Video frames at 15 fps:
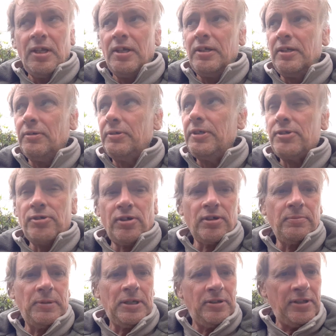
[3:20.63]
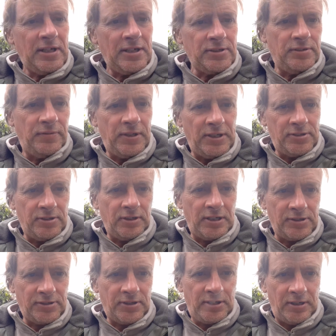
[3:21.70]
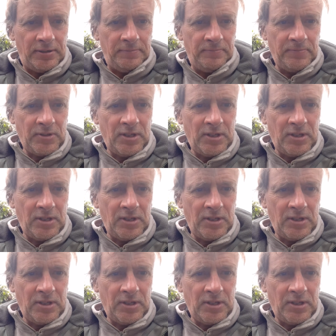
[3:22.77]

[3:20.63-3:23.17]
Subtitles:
Now, I did talk about the activator last time.